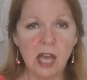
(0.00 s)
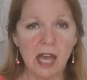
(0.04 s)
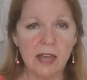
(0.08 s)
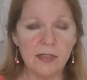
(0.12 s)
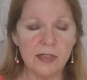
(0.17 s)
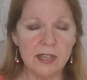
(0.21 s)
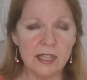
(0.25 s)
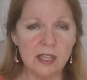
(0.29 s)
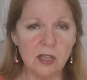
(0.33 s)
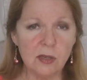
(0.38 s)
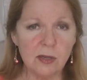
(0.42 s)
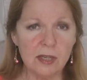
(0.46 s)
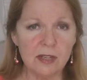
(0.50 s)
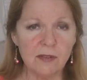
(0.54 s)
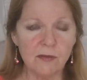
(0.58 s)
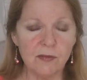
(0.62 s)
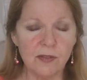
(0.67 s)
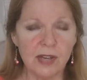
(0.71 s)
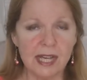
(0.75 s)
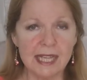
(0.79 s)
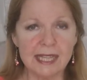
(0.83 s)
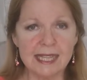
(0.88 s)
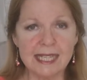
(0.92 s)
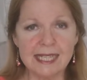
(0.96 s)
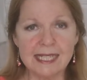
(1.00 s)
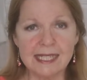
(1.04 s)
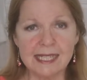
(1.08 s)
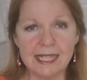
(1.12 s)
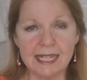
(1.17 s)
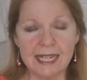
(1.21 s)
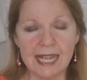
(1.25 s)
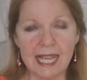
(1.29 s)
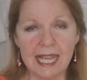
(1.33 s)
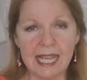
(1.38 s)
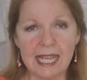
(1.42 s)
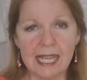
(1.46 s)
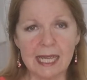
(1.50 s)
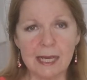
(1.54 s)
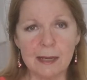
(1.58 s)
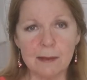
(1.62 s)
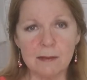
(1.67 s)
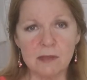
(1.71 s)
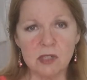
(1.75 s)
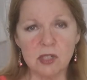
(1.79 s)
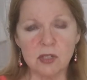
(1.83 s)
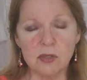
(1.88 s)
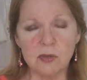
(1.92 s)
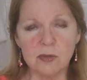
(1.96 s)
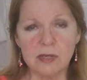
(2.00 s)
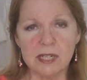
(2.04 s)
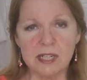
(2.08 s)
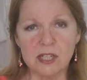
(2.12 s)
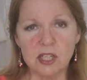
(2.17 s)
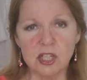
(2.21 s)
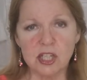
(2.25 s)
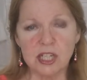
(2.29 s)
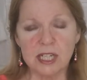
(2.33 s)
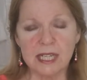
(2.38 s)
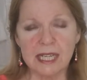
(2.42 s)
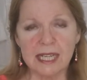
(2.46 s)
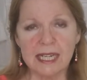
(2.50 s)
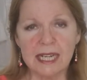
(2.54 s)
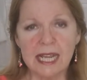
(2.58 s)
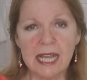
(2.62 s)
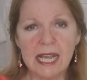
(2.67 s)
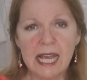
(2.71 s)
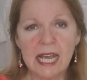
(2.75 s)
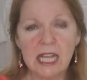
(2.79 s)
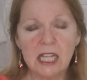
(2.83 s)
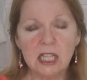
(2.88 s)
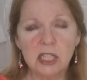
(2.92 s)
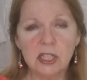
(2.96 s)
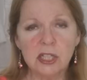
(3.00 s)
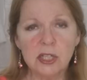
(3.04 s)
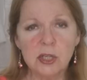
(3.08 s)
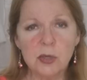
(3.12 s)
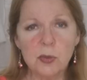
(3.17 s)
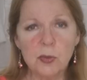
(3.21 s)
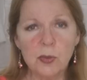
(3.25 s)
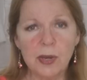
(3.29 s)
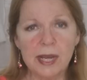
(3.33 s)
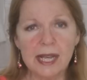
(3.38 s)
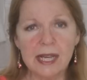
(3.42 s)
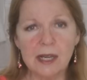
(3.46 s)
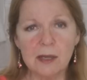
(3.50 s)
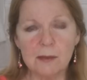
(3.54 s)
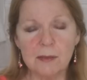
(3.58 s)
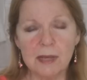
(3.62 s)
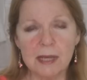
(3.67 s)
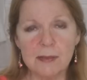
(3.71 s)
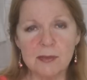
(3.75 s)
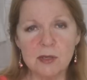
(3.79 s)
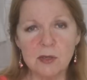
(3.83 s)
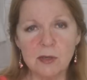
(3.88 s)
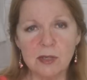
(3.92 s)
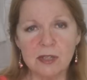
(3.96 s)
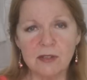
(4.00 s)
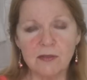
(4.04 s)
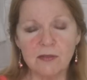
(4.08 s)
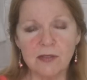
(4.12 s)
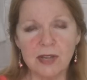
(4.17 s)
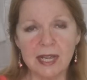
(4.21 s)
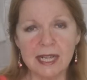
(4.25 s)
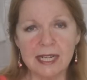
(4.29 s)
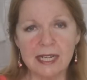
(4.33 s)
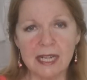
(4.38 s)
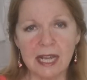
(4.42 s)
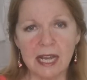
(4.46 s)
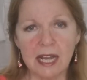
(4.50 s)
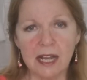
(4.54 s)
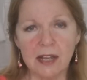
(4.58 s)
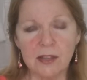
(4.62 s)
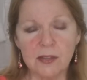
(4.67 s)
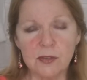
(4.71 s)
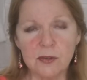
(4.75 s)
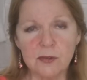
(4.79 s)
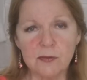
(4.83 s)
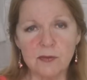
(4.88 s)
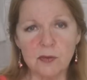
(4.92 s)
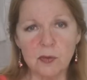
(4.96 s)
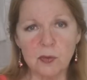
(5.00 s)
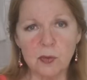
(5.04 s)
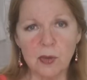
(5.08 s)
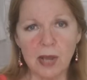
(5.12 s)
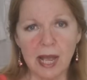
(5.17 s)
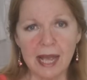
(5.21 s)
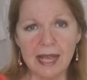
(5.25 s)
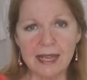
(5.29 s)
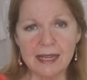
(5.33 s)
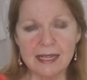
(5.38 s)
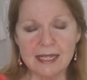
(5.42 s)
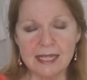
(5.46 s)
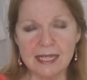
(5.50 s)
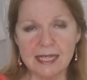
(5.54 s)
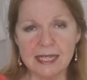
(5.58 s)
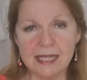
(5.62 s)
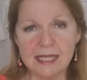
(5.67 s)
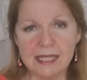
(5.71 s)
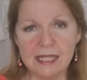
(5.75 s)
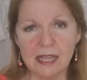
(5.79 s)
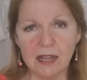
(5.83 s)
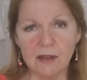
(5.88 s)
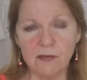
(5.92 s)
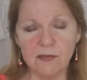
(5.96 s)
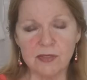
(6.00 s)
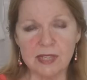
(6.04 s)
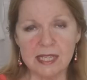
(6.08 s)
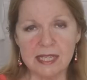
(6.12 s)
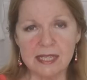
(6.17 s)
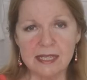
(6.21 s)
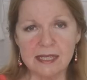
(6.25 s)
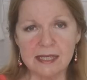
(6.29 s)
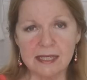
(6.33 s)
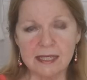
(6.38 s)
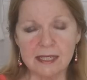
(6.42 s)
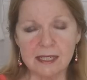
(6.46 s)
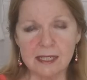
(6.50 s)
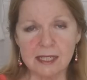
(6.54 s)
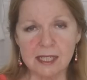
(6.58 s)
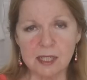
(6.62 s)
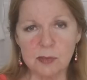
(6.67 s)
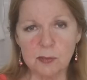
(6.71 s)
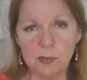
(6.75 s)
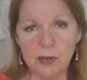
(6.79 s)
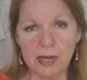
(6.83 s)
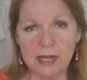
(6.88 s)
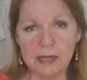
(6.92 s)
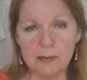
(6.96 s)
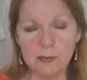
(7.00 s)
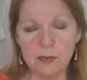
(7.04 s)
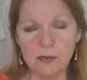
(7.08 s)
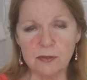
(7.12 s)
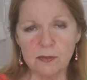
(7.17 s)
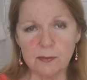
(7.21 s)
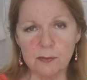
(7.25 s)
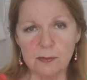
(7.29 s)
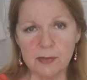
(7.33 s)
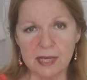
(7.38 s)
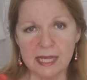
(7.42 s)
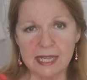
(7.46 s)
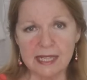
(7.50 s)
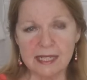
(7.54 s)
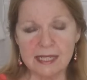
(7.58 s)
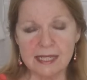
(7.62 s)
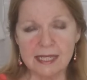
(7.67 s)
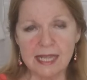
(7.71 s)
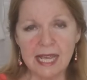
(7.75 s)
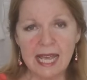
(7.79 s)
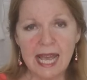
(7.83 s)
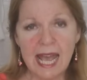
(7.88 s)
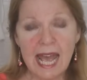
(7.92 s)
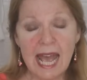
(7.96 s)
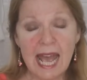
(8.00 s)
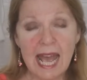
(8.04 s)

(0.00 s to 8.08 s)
I think you can find these in ham, tuna, chicken. Look around. Maybe you can find other varieties of these little spreadable meats.